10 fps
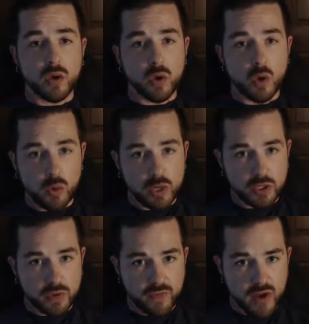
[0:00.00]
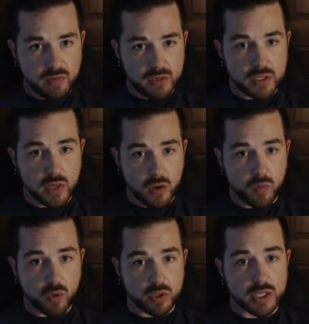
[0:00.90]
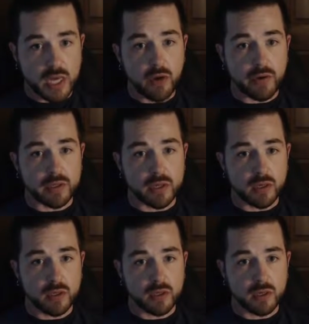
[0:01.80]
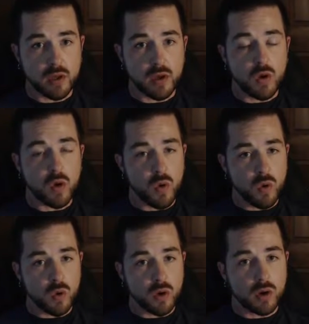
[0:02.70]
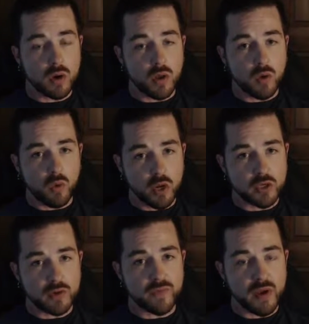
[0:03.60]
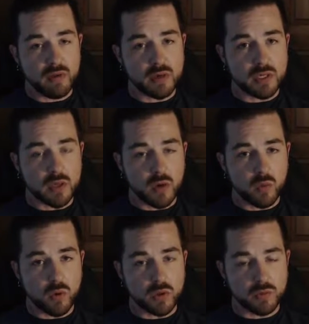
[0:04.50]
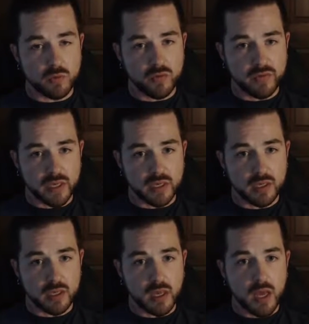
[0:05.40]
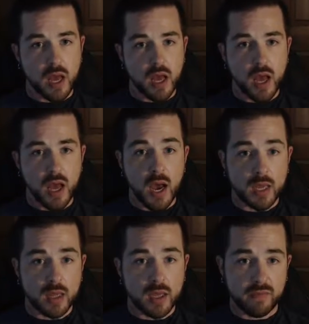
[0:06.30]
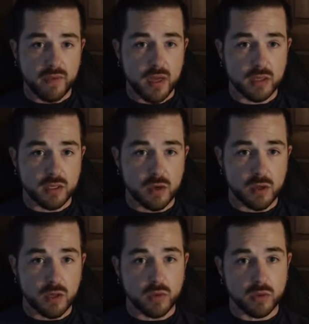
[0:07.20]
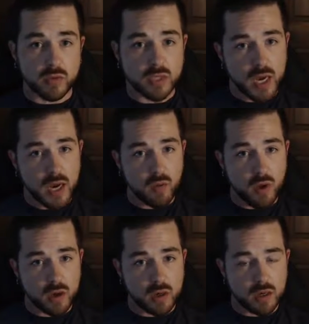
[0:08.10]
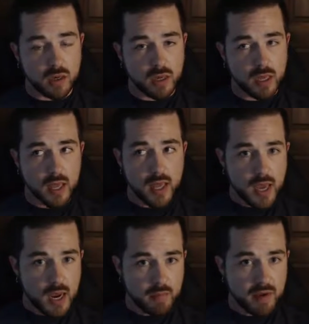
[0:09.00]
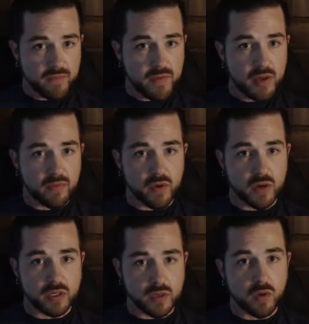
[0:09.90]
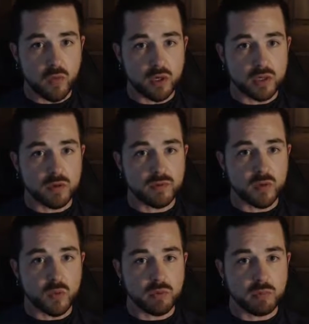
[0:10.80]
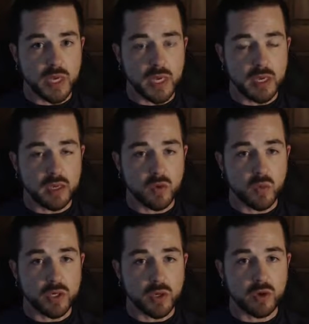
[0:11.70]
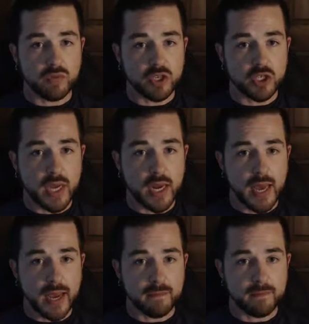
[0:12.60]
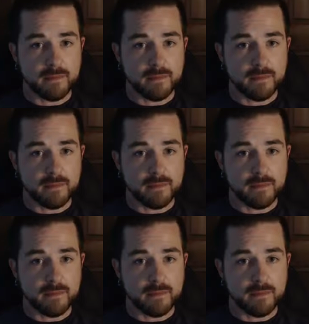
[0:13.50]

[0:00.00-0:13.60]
who is your favorite Star Wars character? Or what is your favorite Star Wars movie? I love Han Solo and Luke Skywalker, and my favorite Star Wars movie would be Return of the Jedi.